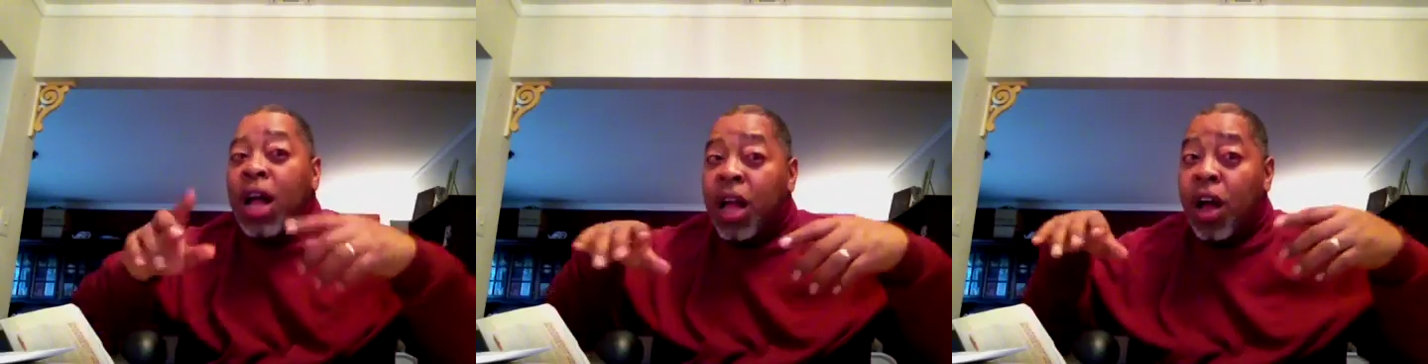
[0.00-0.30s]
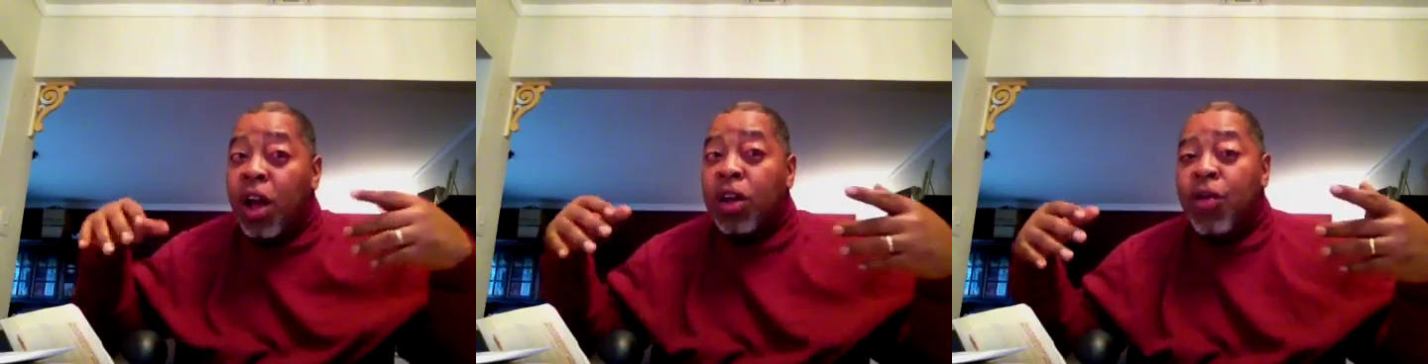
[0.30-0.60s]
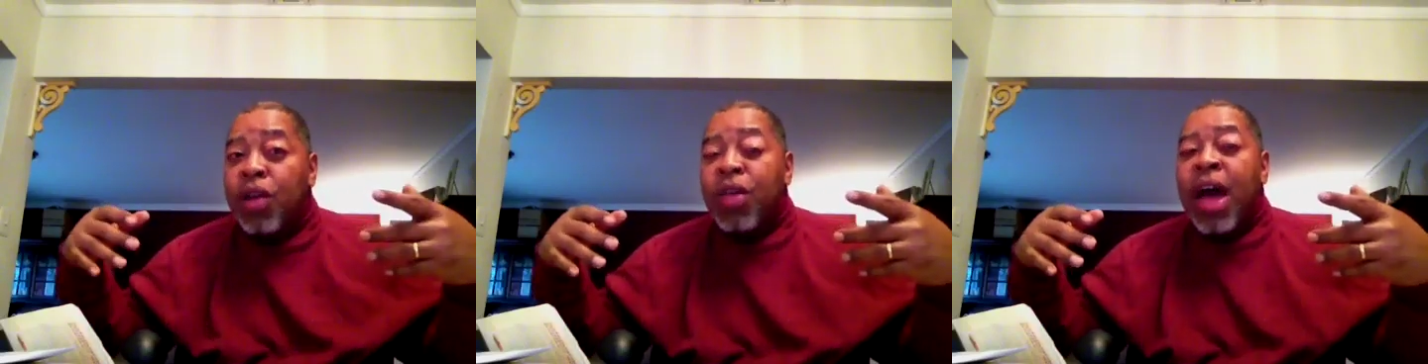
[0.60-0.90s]

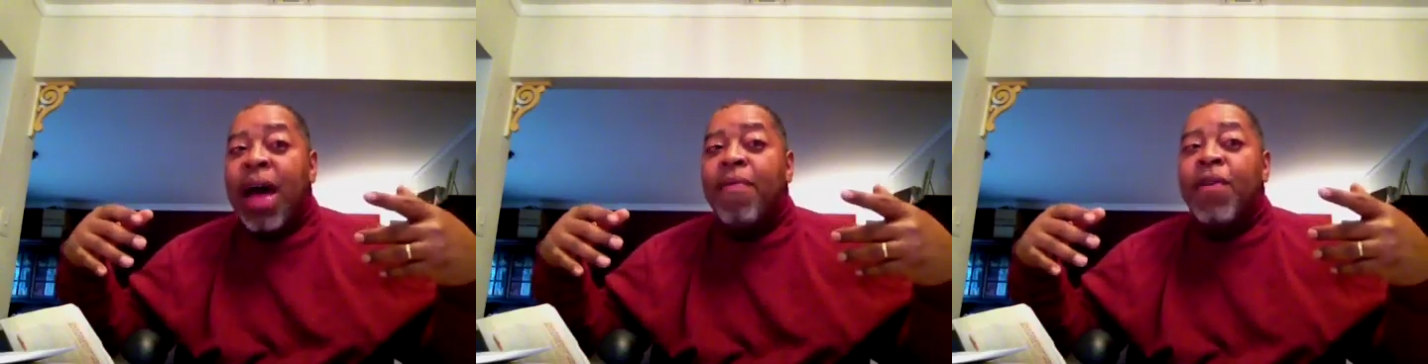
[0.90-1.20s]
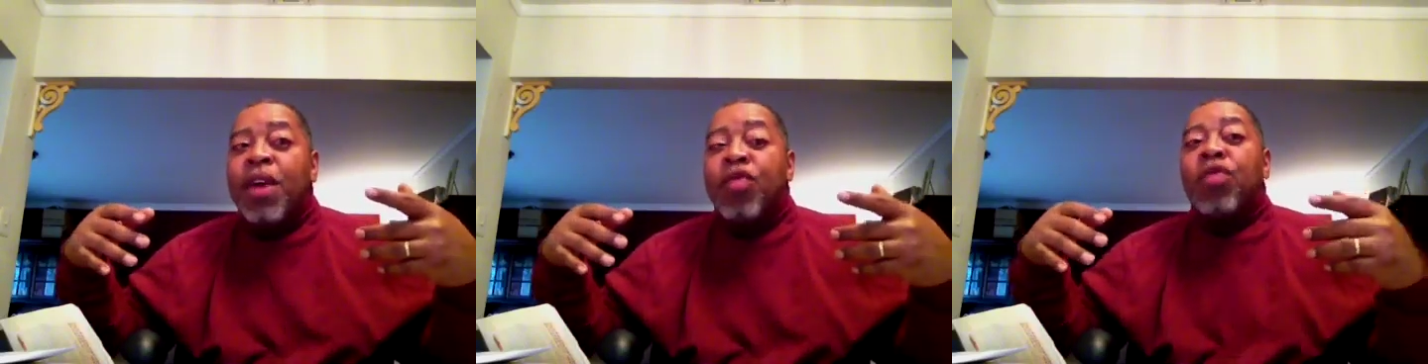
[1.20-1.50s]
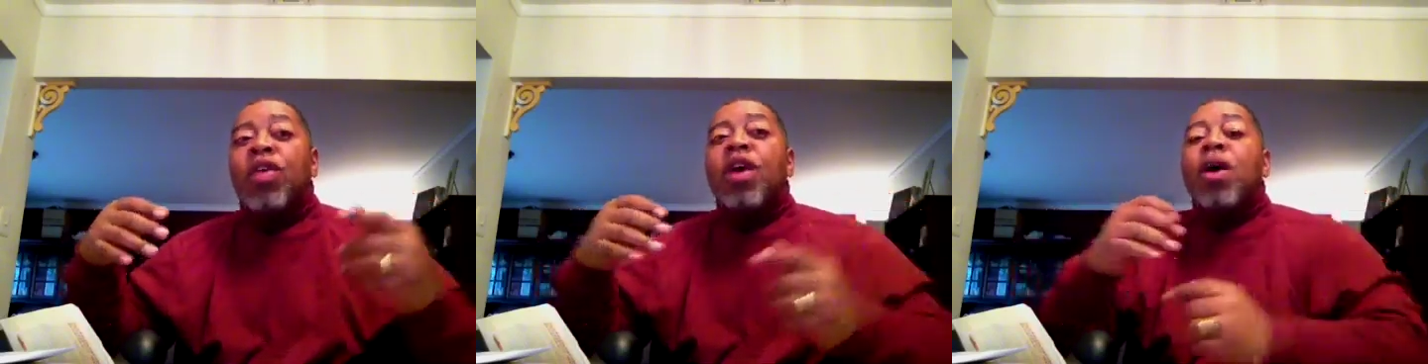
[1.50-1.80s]
Color is
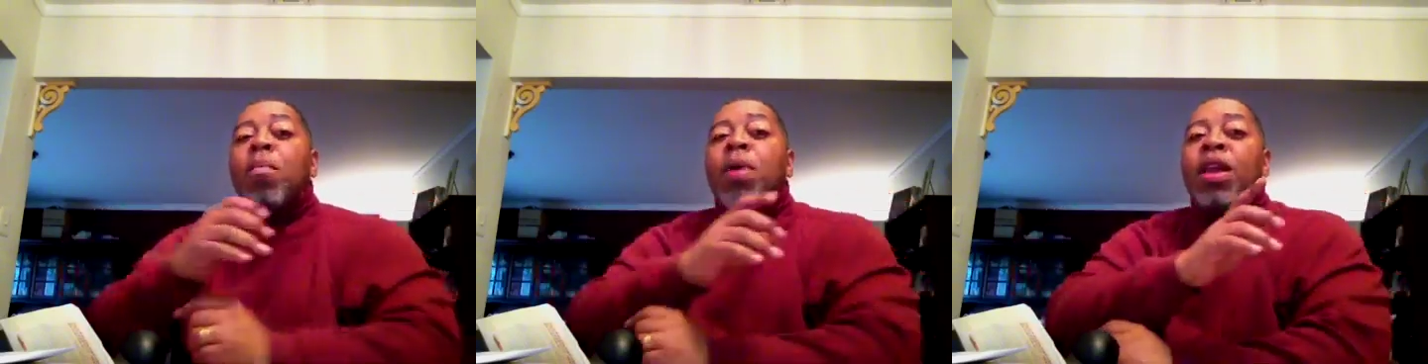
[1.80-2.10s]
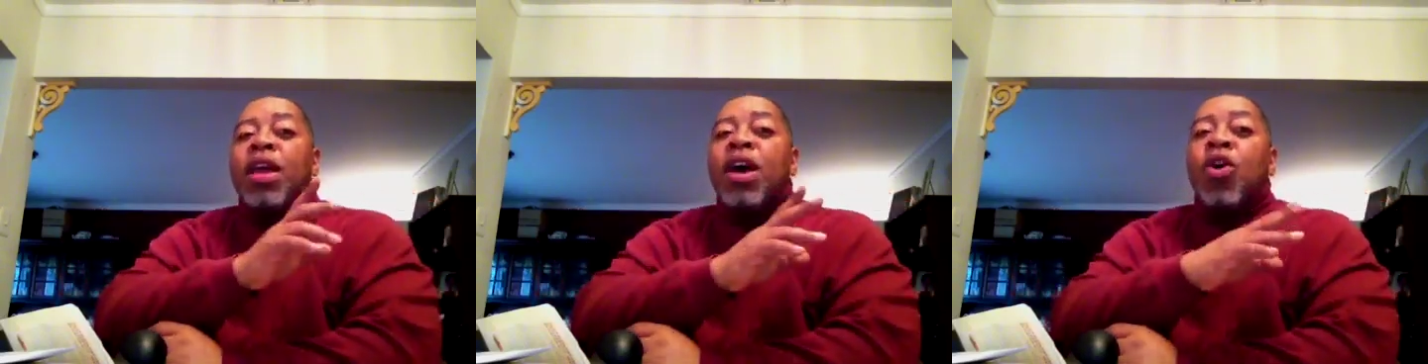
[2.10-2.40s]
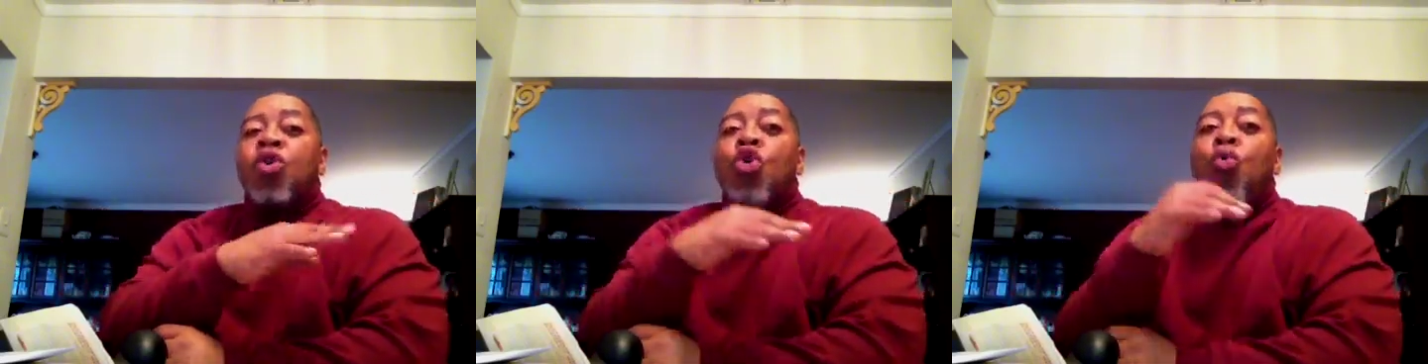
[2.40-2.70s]
obvious, but
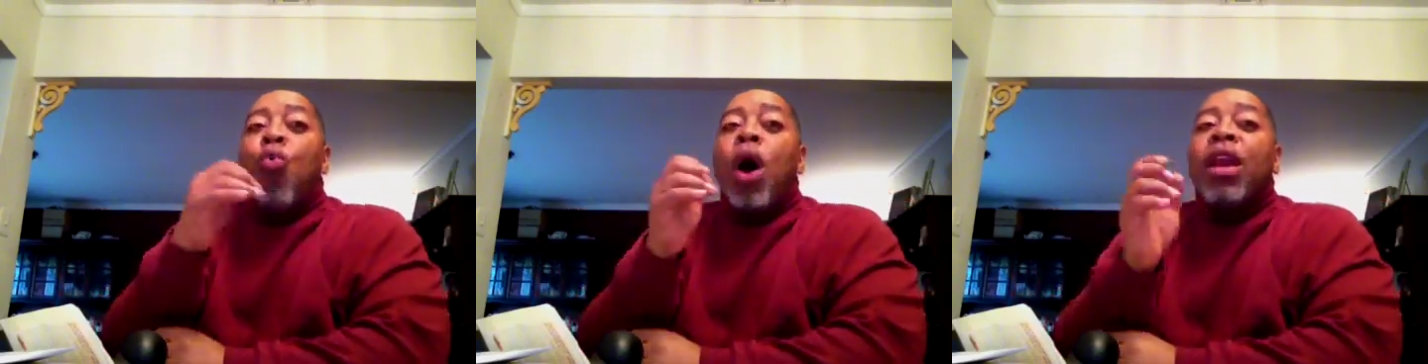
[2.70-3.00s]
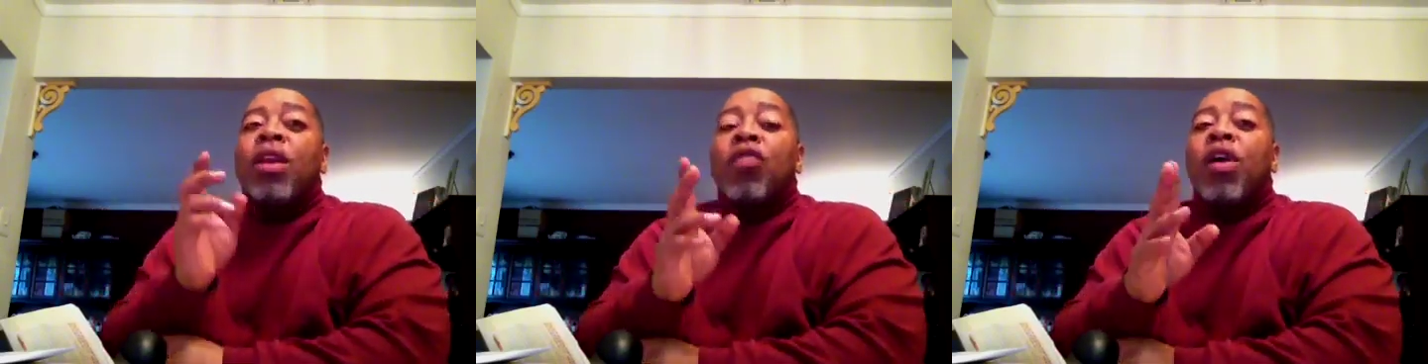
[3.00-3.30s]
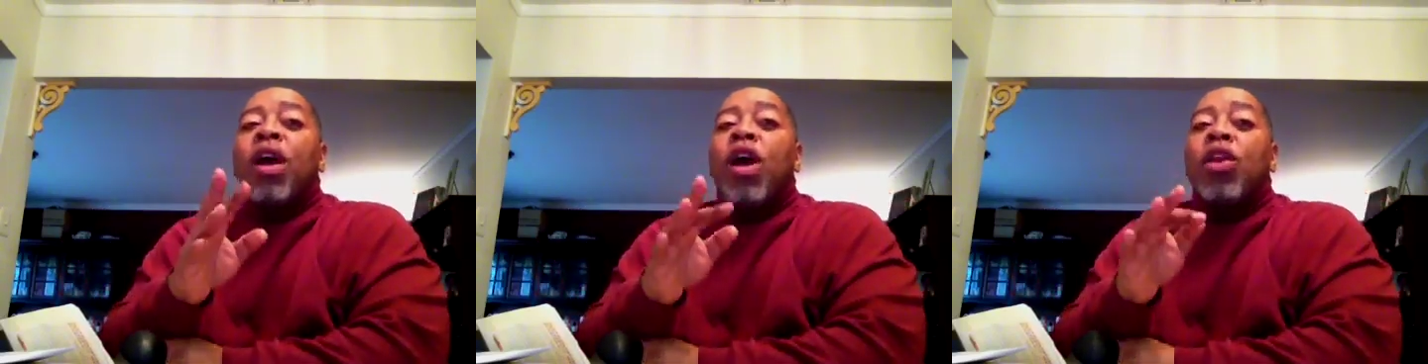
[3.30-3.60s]
what does the
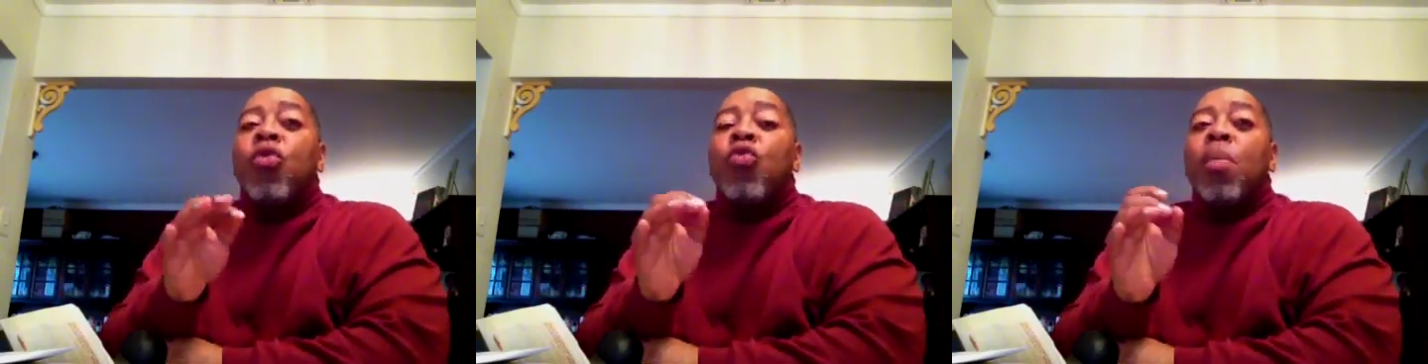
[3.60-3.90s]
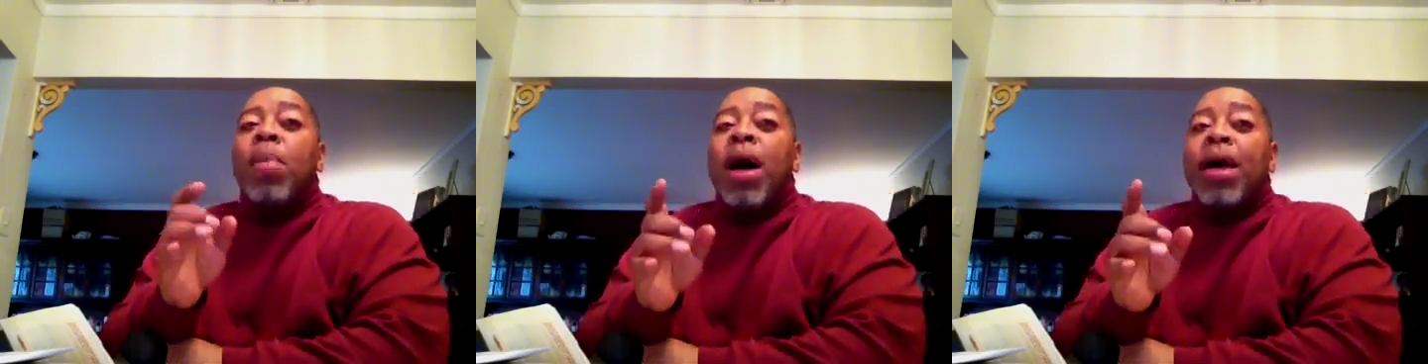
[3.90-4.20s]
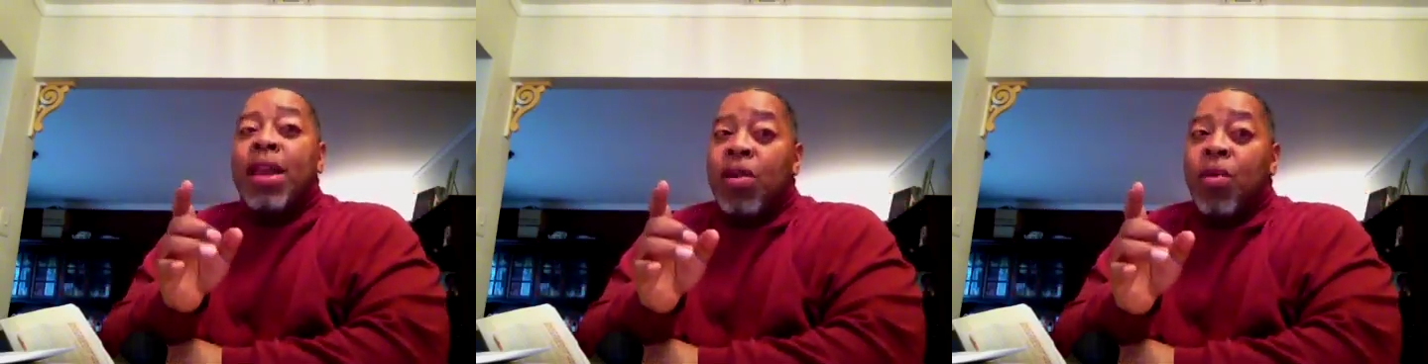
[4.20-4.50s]
color
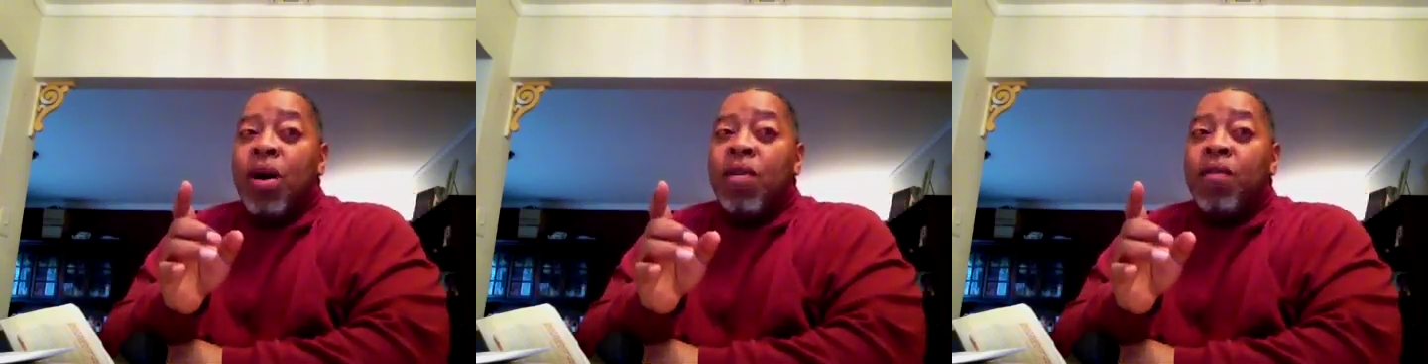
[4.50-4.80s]
remind you of?